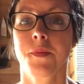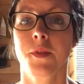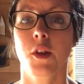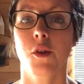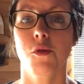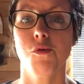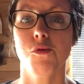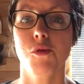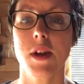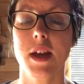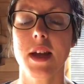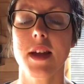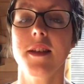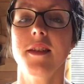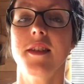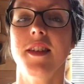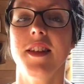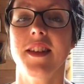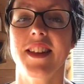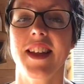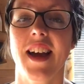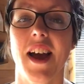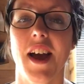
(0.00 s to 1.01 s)
The
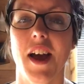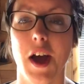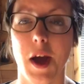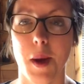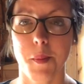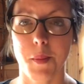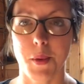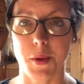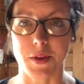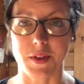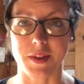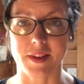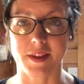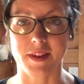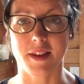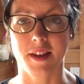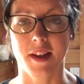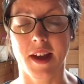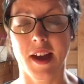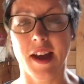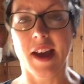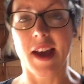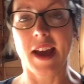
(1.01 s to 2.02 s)
reason that that happens
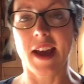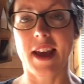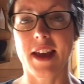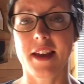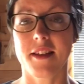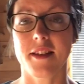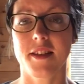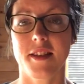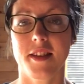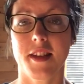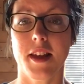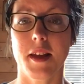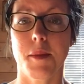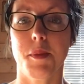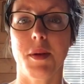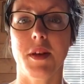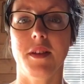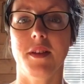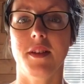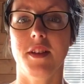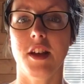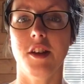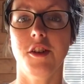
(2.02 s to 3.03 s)
is the
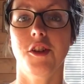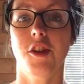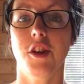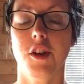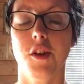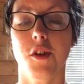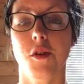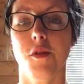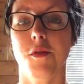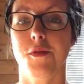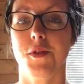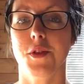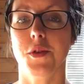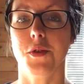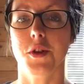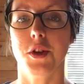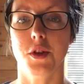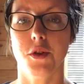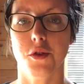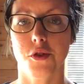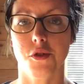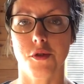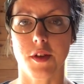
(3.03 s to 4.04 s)
position of your
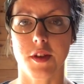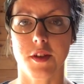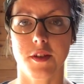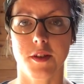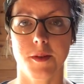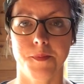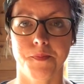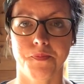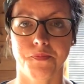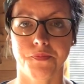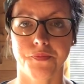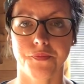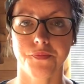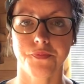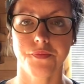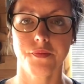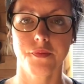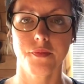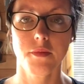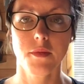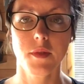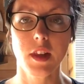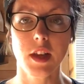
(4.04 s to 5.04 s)
uterus.
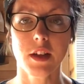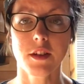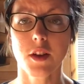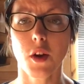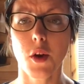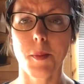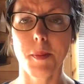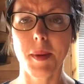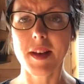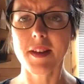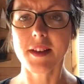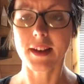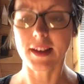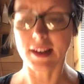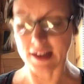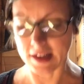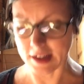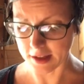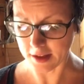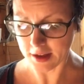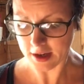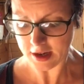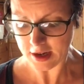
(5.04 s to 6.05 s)
So
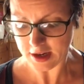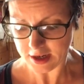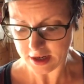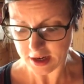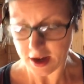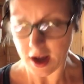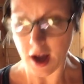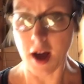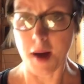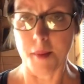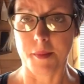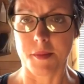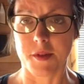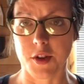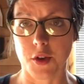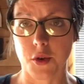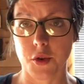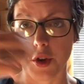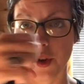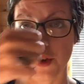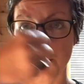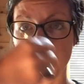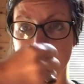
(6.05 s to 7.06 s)
basically,
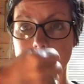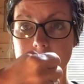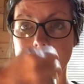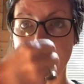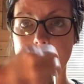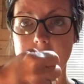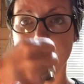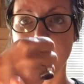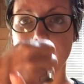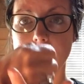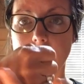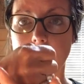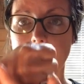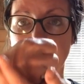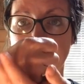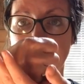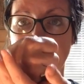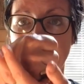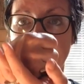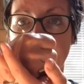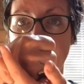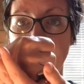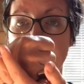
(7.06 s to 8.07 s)
your uterus sits
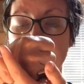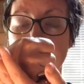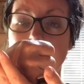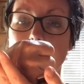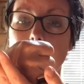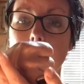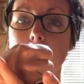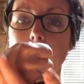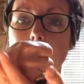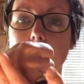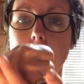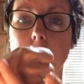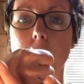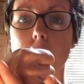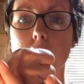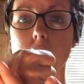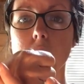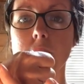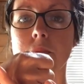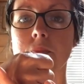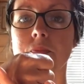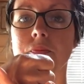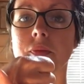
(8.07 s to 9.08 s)
like in a pelvic
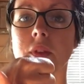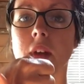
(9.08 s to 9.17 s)
bowl,